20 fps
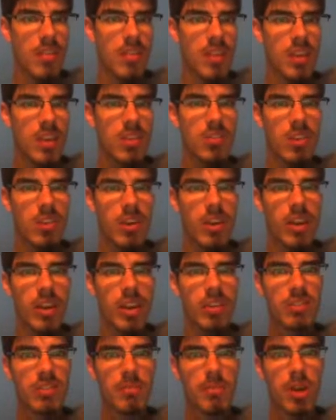These
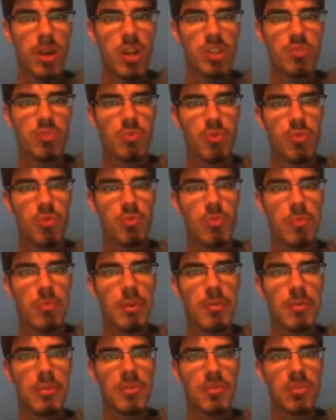interconnected modules will
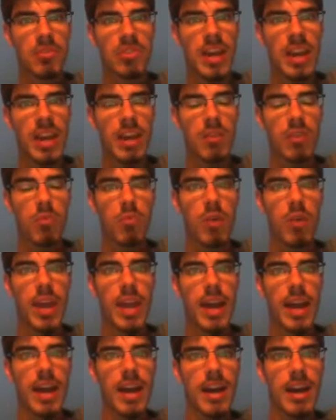be able to stack
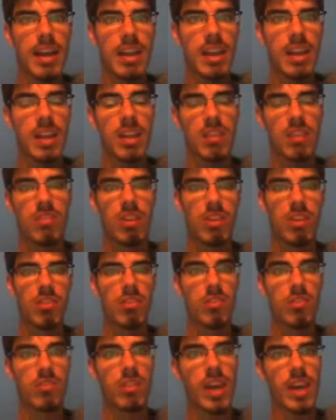way high and
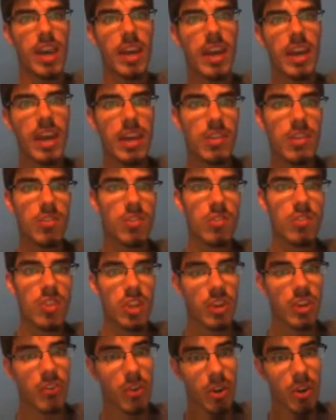continue to stack as the
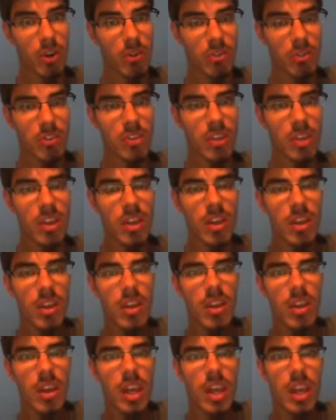city grows.
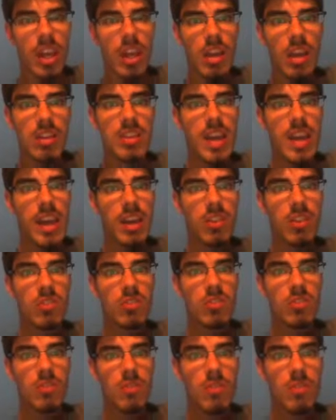And
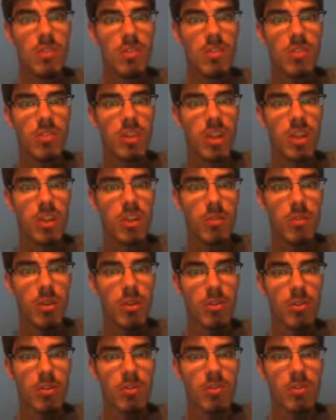as the city
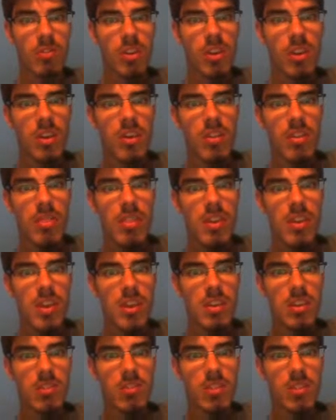grows,
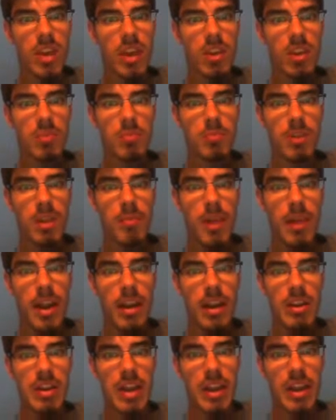the stacks become
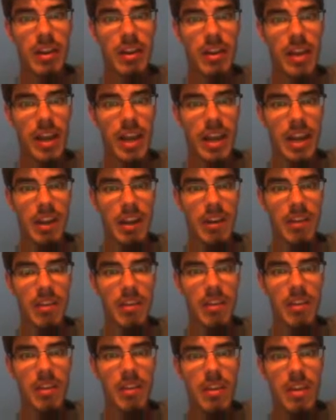higher and higher and
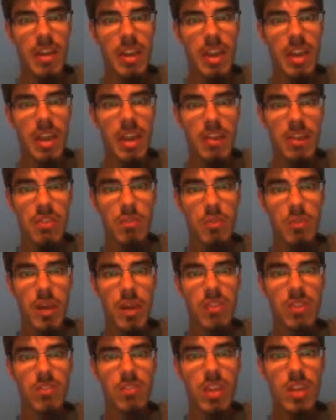higher. And the
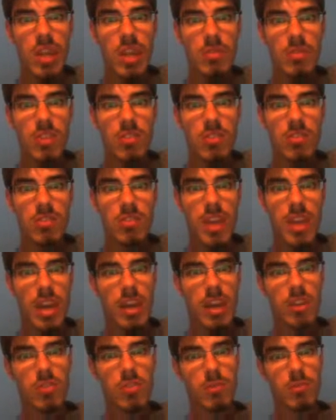way to keep these
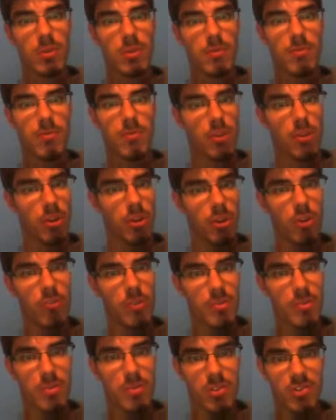stacks from falling
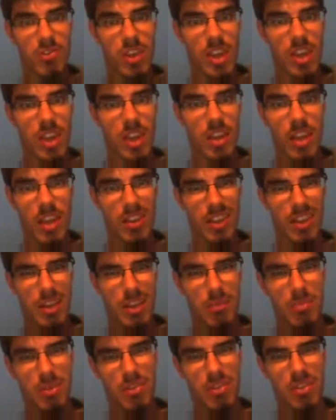over, per se, kind of
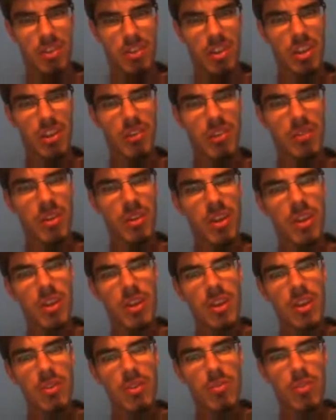like a building, you know,
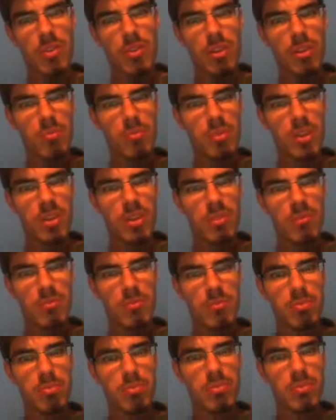there could
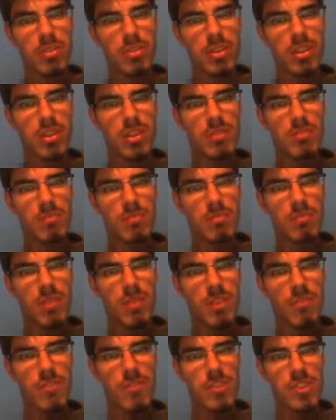be pretty
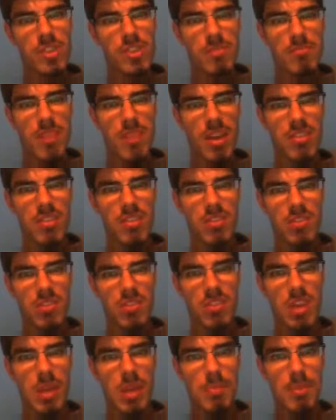efficient methods
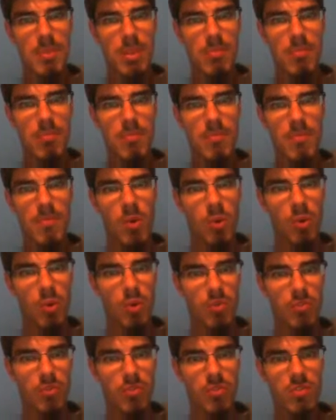to keeping the
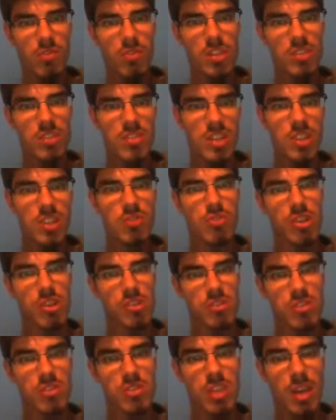whole city
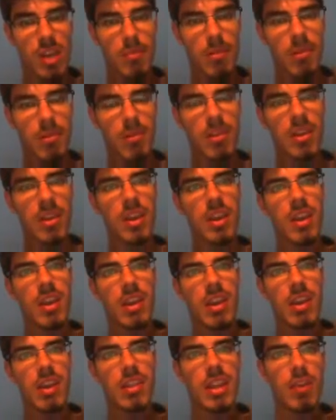structure stable.
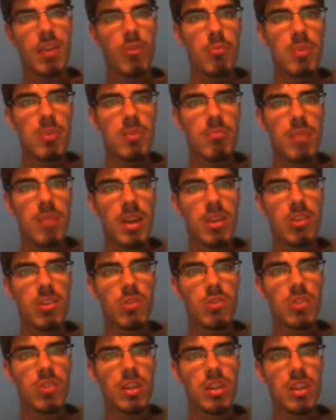And that would be by
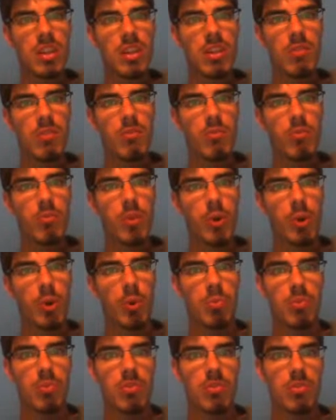using
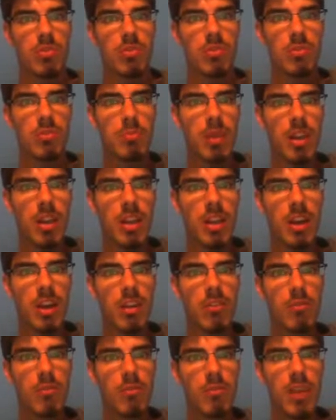ropes spanning
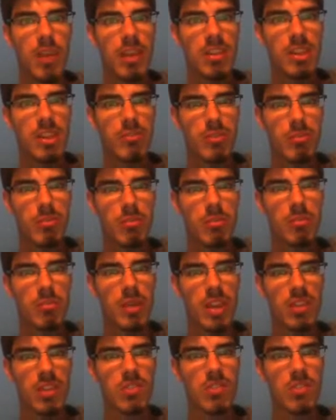out at different
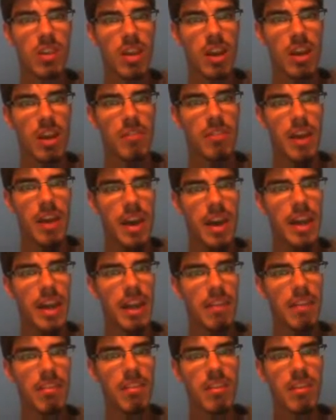points of the
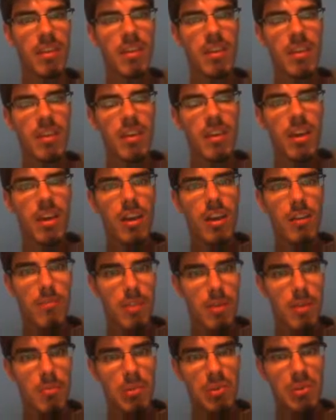height
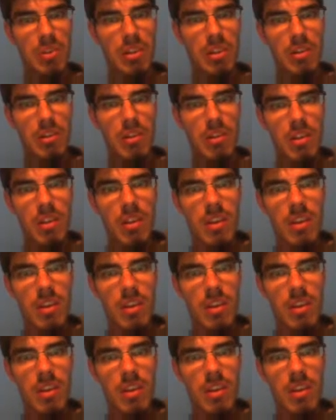of that building